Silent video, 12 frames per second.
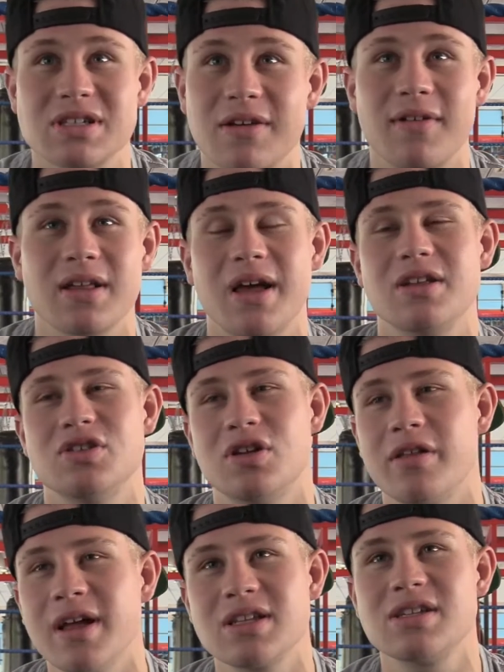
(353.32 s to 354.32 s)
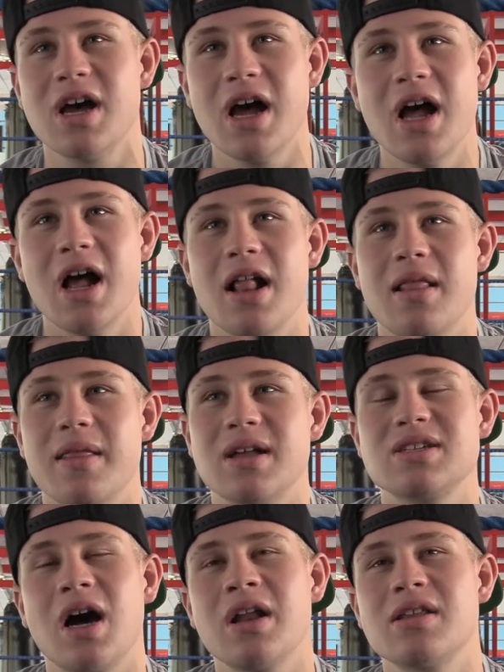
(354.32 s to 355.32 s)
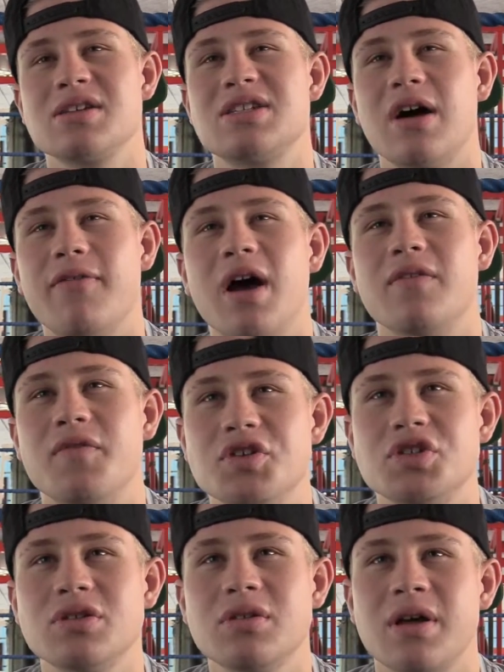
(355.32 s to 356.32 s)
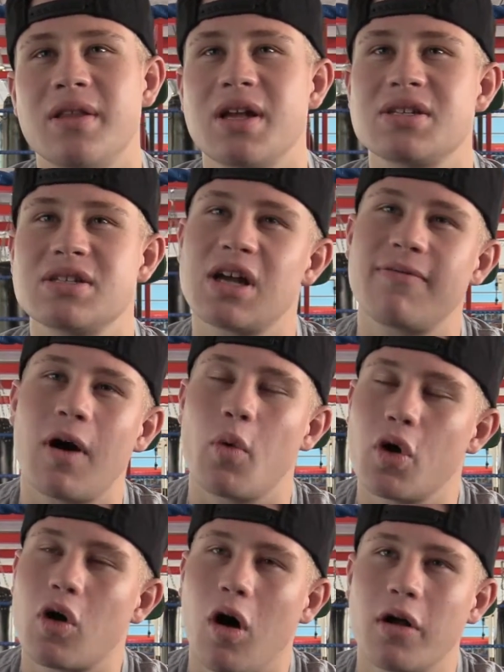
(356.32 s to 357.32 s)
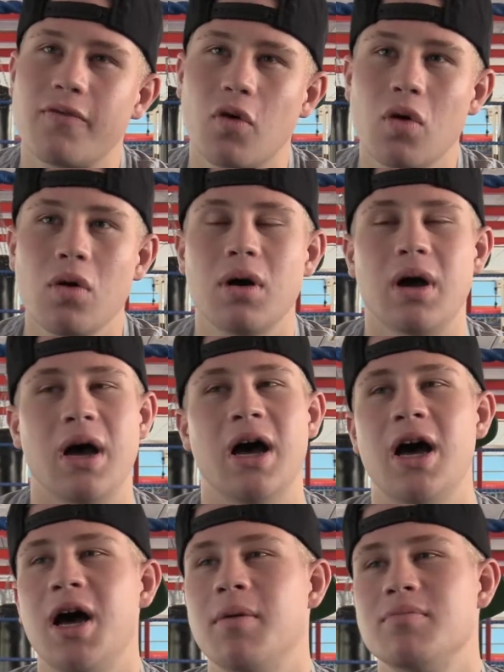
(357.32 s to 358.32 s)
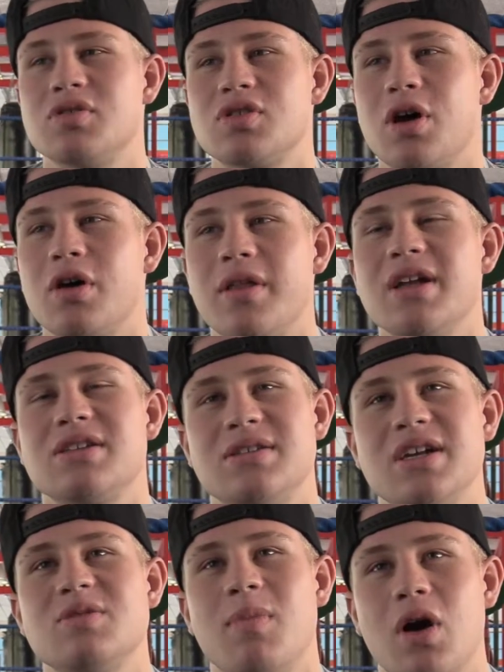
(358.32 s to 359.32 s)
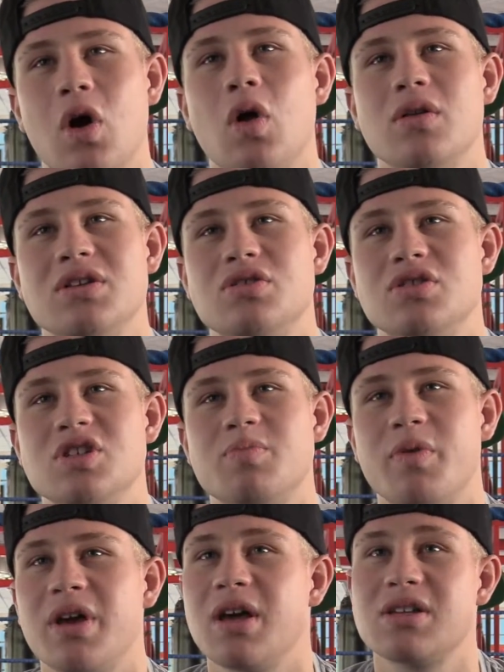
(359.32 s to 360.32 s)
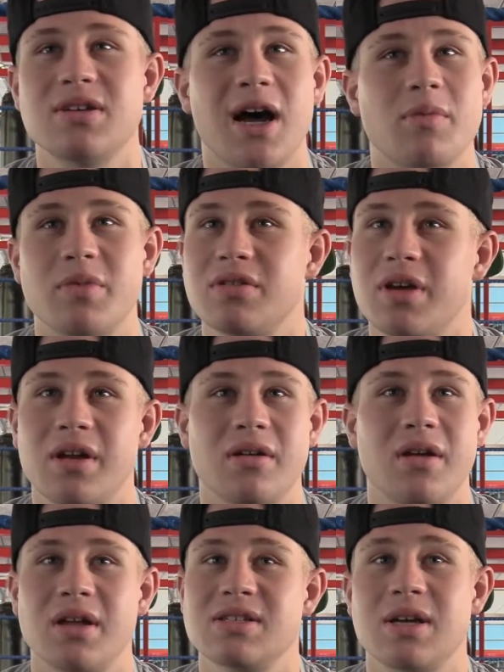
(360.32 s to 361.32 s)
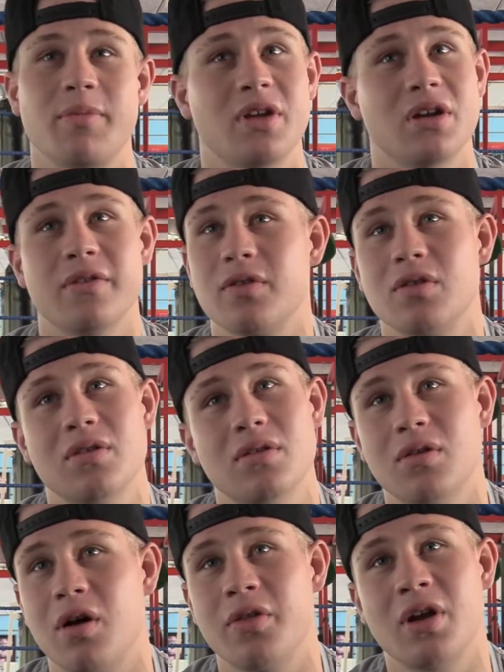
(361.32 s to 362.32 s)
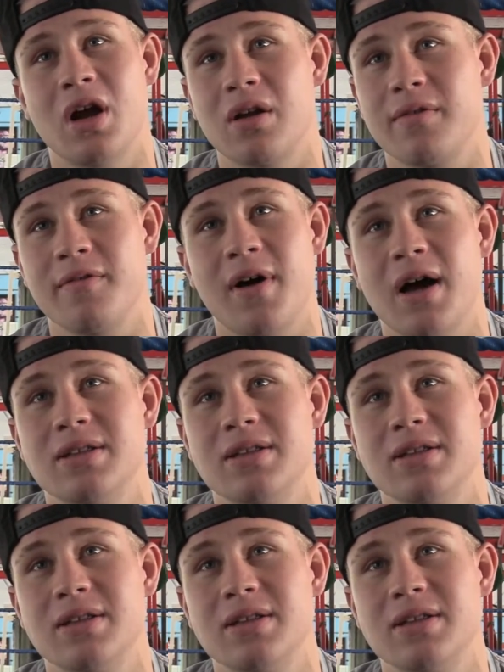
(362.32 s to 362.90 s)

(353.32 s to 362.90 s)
and stuff like that? You know, that's kind of the stuff I envision, and that's the stuff I work hard for. So that's my goal, is to just bring excitement and something different on the night of the